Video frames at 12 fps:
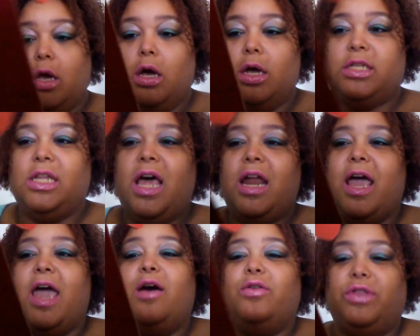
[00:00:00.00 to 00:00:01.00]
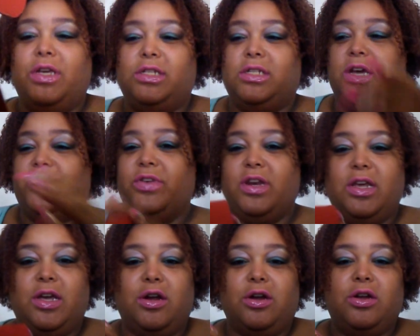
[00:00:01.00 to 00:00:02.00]
there's a lot of healthy stuff in
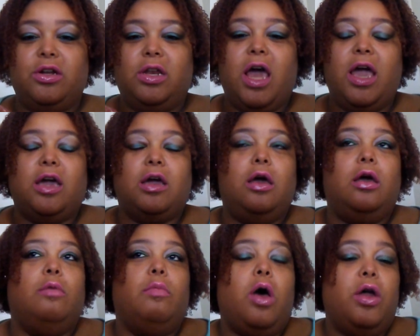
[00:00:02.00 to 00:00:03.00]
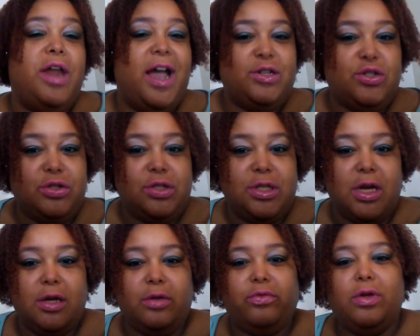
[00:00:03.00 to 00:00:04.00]
here, like all natural
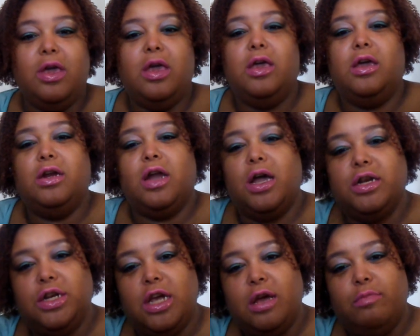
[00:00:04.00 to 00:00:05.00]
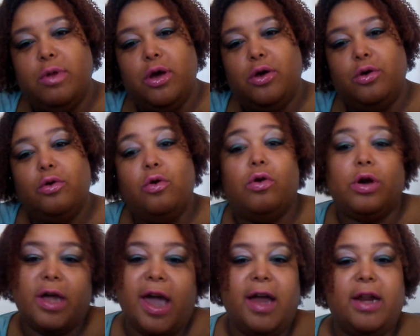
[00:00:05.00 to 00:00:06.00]
stuff, non-GMO,
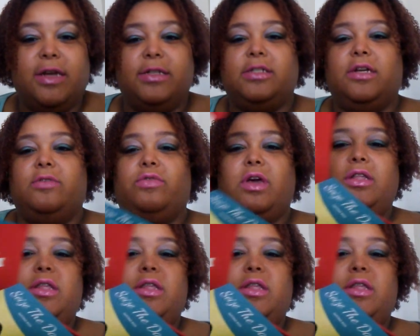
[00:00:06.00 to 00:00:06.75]
organic, stuff like